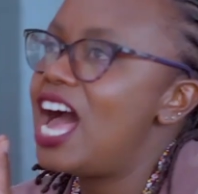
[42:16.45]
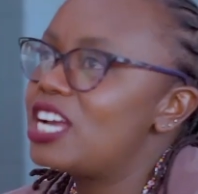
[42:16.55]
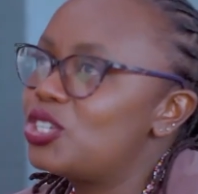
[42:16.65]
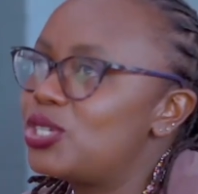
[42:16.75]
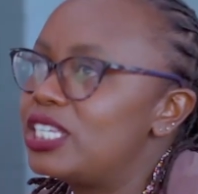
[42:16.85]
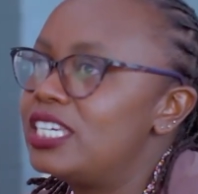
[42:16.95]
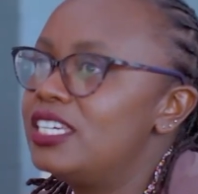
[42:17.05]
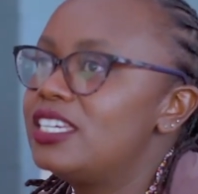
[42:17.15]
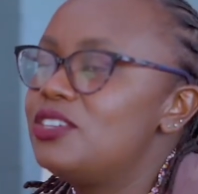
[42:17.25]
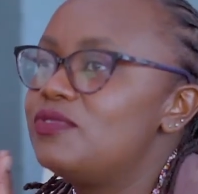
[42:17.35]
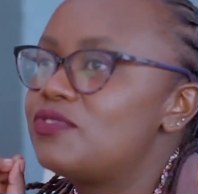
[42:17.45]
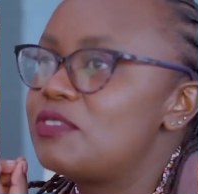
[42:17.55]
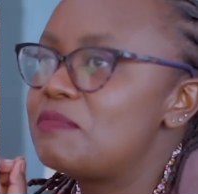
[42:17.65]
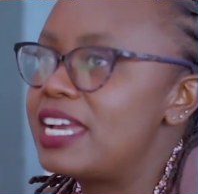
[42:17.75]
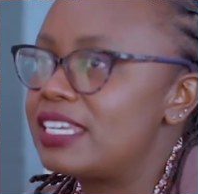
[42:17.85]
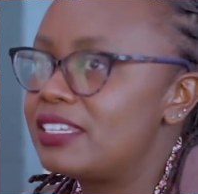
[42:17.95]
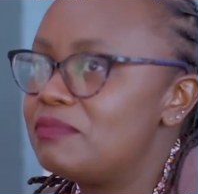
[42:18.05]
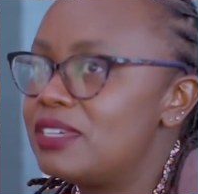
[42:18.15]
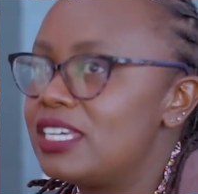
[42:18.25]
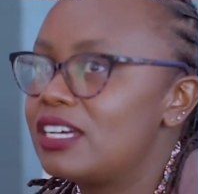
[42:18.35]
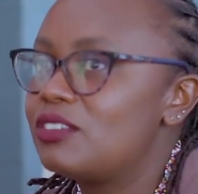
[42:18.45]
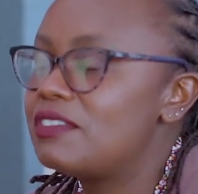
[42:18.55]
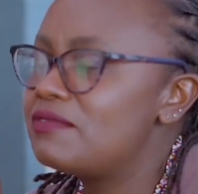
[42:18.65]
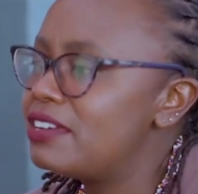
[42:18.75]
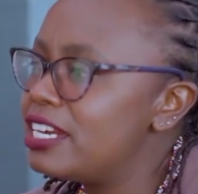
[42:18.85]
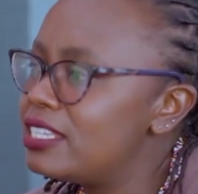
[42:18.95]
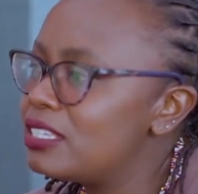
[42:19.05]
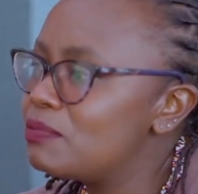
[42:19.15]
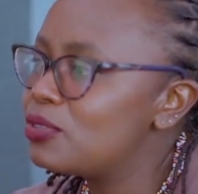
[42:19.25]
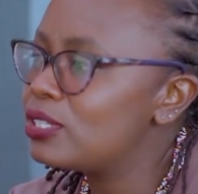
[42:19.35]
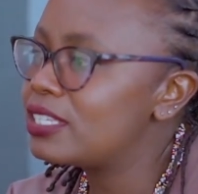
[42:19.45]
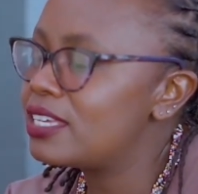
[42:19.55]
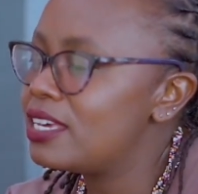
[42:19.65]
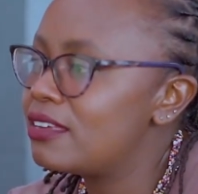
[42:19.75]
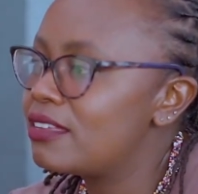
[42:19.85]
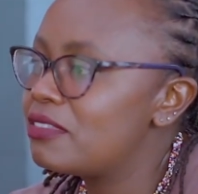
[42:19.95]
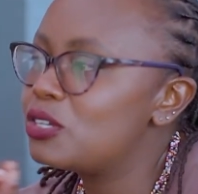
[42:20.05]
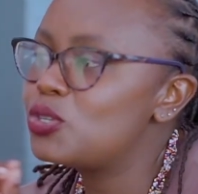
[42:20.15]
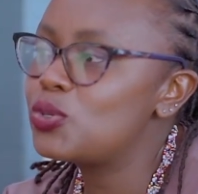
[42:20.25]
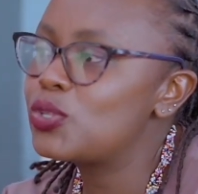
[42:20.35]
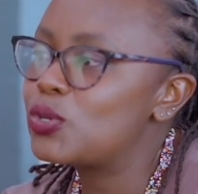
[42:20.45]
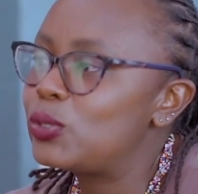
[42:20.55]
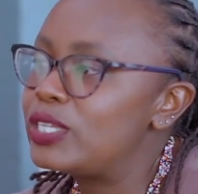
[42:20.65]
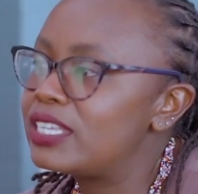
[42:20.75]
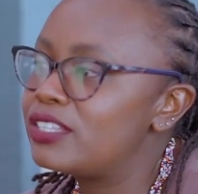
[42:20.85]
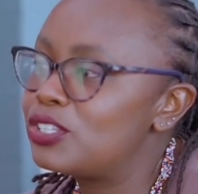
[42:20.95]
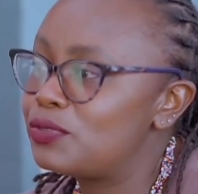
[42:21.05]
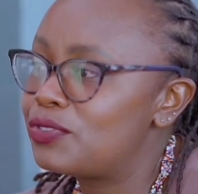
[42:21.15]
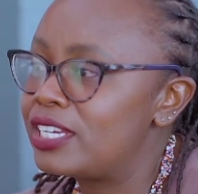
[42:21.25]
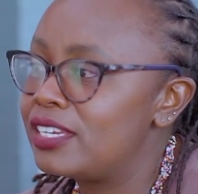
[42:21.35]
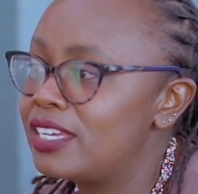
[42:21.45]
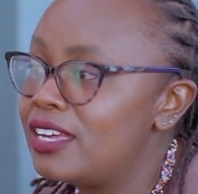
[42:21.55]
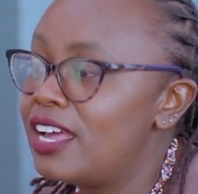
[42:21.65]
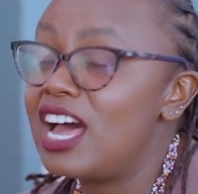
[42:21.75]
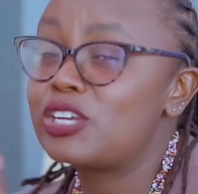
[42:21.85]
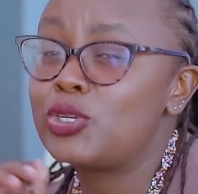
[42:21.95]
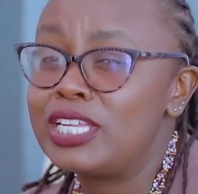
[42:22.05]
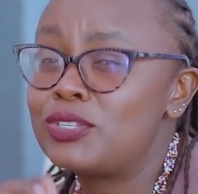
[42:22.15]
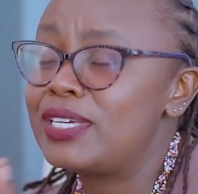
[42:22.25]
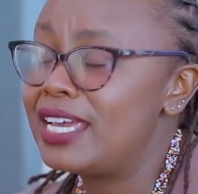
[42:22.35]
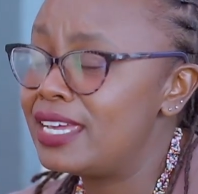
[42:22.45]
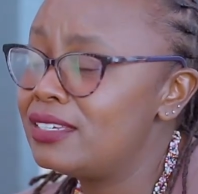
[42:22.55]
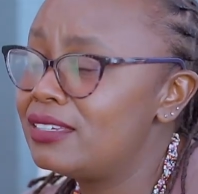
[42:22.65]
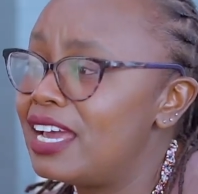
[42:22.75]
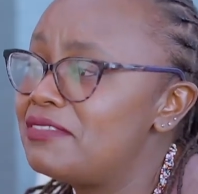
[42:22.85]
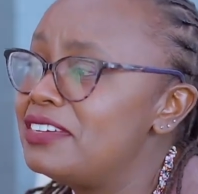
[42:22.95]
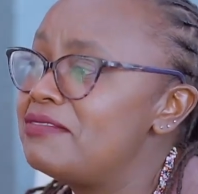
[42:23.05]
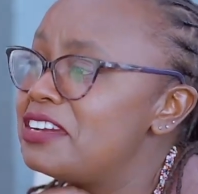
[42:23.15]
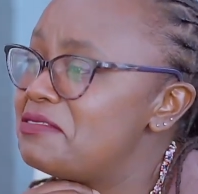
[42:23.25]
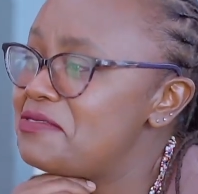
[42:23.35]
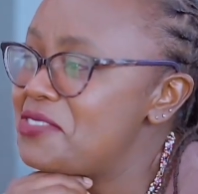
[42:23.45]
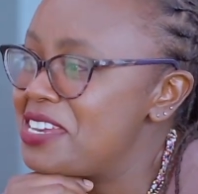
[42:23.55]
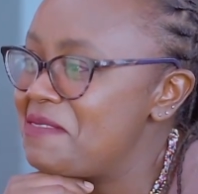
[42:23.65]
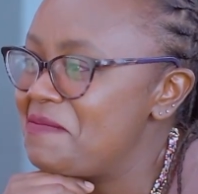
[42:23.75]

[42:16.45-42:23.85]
Actually, you've reminded me of a very simple saying. The truth always sets you free. Actually, as we end, I feel very free.